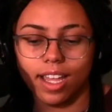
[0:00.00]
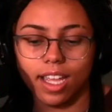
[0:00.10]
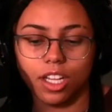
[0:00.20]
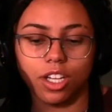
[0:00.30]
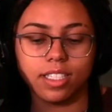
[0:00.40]

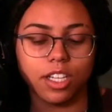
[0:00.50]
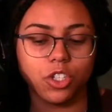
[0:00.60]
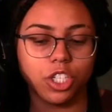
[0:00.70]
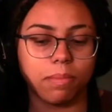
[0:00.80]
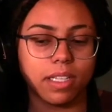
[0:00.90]
it
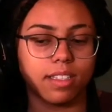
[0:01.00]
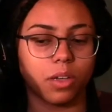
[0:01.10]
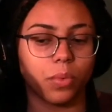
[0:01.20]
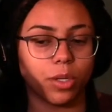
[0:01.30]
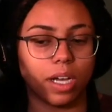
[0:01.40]
essentially means
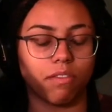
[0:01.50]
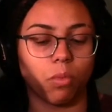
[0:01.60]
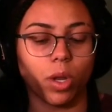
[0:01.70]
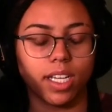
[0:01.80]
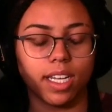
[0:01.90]
that when you have
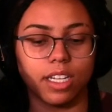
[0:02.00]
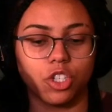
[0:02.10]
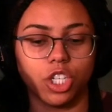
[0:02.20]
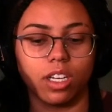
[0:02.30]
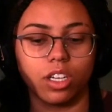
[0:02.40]
one
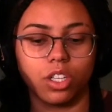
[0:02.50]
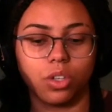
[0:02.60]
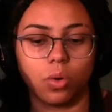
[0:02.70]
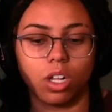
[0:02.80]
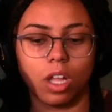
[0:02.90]
condition,
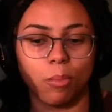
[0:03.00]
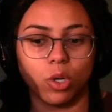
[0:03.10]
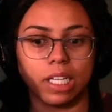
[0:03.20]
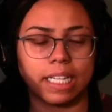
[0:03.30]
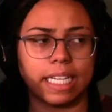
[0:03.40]
you're a lot
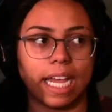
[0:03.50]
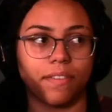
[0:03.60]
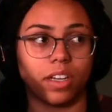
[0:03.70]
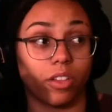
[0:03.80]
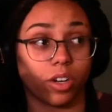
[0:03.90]
more likely to
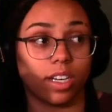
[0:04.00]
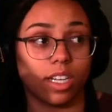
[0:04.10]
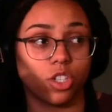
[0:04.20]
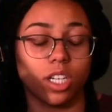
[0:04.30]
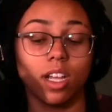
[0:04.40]
have another
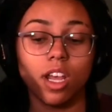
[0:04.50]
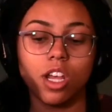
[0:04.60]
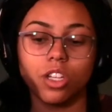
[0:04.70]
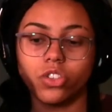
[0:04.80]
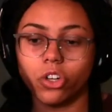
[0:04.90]
condition.
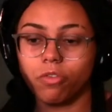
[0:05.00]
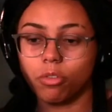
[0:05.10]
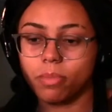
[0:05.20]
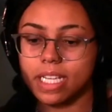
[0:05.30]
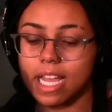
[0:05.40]
So,
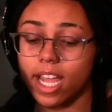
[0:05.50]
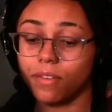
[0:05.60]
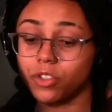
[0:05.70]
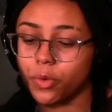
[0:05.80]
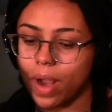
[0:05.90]
for me, I
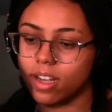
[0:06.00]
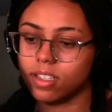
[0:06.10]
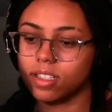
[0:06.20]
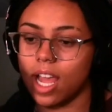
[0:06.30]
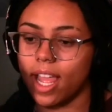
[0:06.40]
have
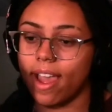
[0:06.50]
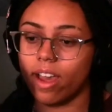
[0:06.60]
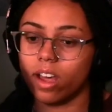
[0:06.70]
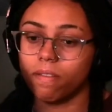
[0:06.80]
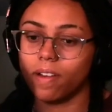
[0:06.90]
Tourette's. I
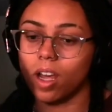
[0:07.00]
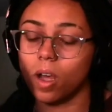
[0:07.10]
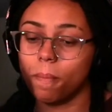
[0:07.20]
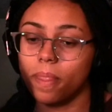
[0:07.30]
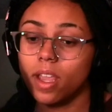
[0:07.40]
have
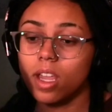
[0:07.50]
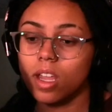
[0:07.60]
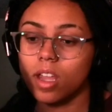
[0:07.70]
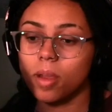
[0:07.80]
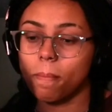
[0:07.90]

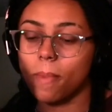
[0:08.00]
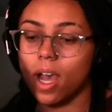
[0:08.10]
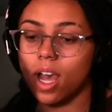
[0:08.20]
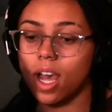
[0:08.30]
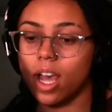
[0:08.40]

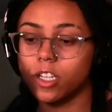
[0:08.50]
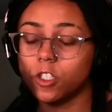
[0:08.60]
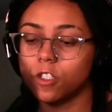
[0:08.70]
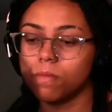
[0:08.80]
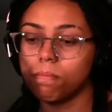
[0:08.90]
uh,
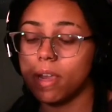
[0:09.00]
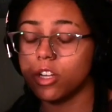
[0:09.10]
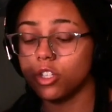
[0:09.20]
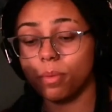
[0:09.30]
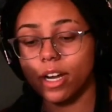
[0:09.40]

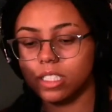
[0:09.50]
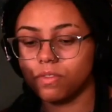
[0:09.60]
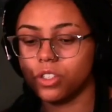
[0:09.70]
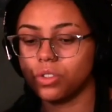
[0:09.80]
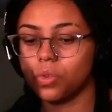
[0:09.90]
major
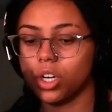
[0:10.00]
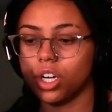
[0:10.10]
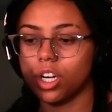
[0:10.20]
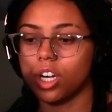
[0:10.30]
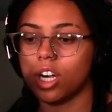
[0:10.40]
depressive
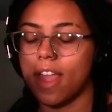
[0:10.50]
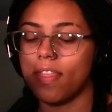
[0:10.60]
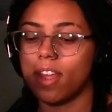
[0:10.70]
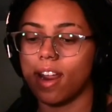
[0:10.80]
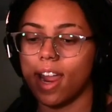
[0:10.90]
disorder,
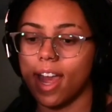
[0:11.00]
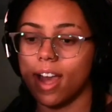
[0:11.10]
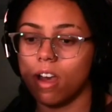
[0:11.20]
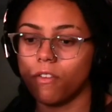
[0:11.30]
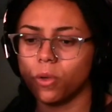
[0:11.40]
and then I
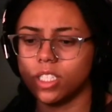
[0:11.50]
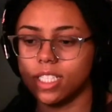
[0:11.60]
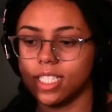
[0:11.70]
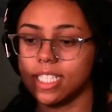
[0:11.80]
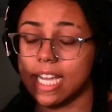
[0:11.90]
have
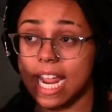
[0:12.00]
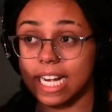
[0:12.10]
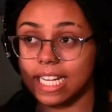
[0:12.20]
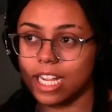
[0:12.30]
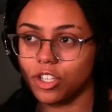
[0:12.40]
OCD and
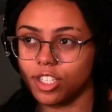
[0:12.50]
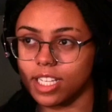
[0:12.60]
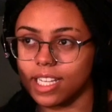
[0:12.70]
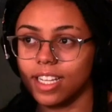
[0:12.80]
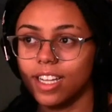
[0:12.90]

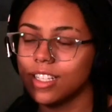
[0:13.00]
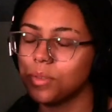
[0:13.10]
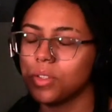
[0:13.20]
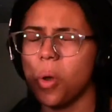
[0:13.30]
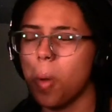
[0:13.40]
ADHD.
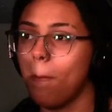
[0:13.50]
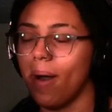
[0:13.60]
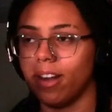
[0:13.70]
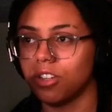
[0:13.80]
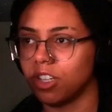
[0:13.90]
So it's a whole
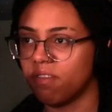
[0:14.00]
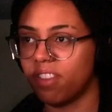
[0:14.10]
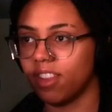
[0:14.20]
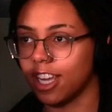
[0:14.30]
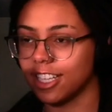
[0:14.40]
bundle of
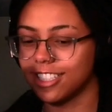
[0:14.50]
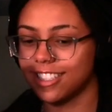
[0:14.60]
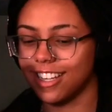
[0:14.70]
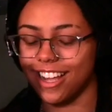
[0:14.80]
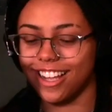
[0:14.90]

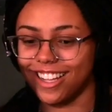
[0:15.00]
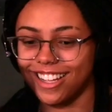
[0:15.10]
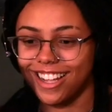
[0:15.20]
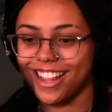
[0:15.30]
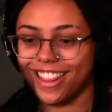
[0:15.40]
things
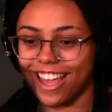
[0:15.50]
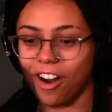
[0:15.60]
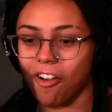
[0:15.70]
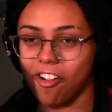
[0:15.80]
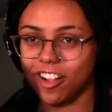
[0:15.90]
that
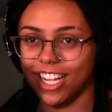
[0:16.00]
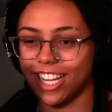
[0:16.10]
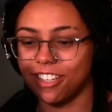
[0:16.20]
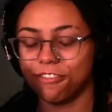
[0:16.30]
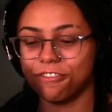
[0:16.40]
all
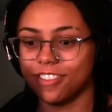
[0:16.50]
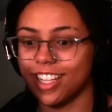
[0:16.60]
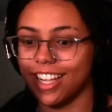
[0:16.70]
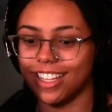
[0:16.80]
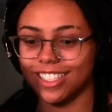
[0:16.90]
kind of
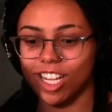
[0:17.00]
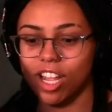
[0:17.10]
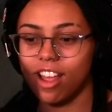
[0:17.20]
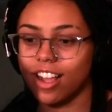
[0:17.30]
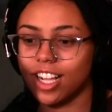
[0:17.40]

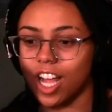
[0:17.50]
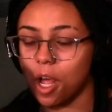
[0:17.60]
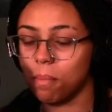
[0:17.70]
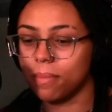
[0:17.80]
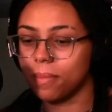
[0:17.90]

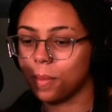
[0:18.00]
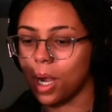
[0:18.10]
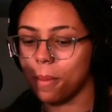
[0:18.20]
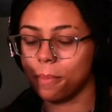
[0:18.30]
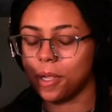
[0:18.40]
come
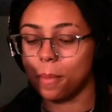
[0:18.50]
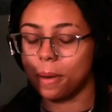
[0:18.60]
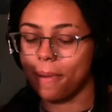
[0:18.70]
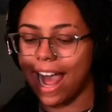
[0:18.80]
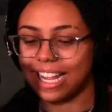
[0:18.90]
in
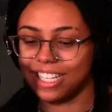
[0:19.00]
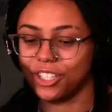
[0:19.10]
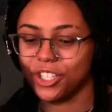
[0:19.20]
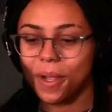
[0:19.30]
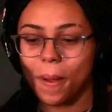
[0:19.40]
a
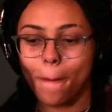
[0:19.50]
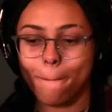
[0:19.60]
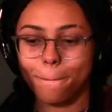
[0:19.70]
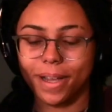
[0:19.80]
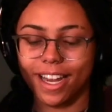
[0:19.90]
package.
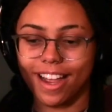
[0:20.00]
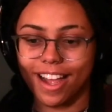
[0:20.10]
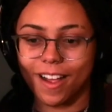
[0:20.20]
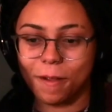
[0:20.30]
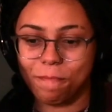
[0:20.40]
But
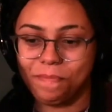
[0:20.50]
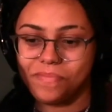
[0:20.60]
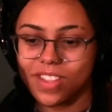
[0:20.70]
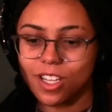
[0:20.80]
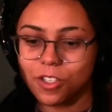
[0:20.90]

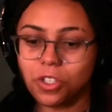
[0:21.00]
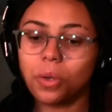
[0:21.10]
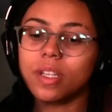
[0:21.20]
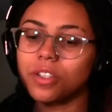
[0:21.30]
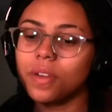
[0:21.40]

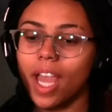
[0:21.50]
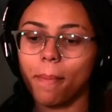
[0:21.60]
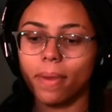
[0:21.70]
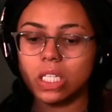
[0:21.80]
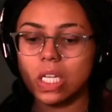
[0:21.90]
so yeah,
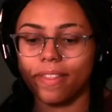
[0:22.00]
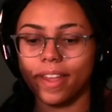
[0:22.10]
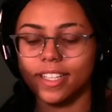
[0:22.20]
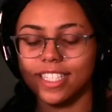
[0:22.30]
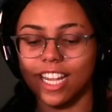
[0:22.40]
mental health
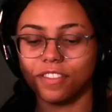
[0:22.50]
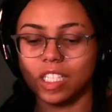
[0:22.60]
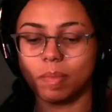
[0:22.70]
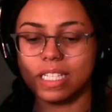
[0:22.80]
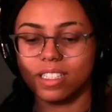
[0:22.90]
has definitely been